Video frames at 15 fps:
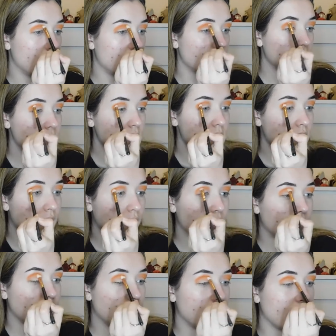This is not the
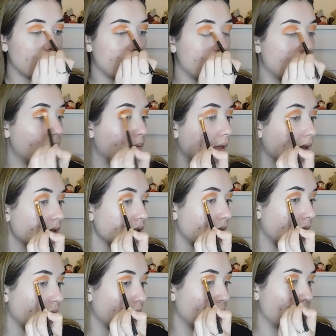correct way to blend it
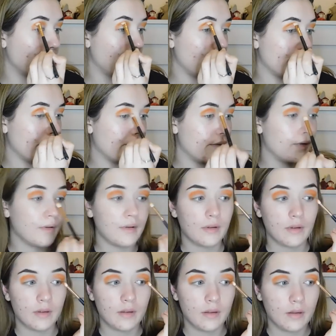out, but
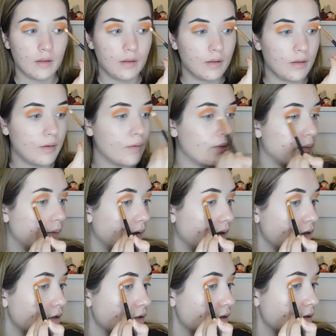we're
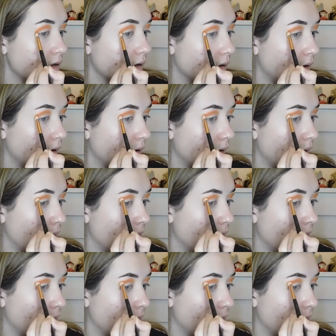just gonna